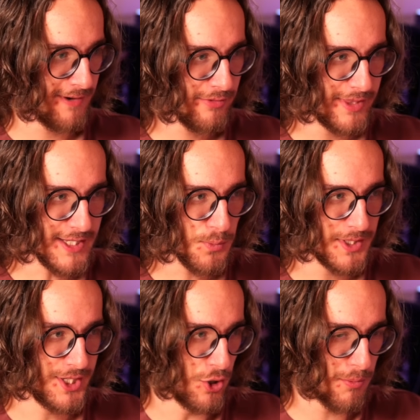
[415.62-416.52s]
I found this
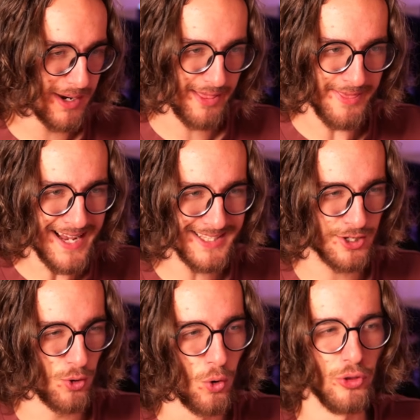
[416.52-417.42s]
one too, but I think it's
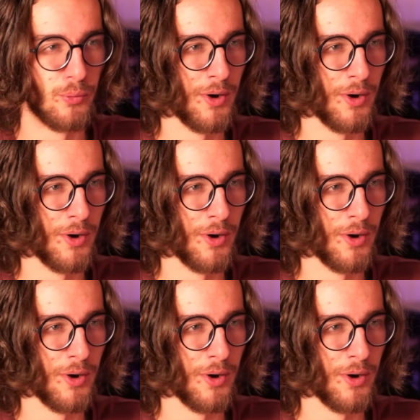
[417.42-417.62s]
an older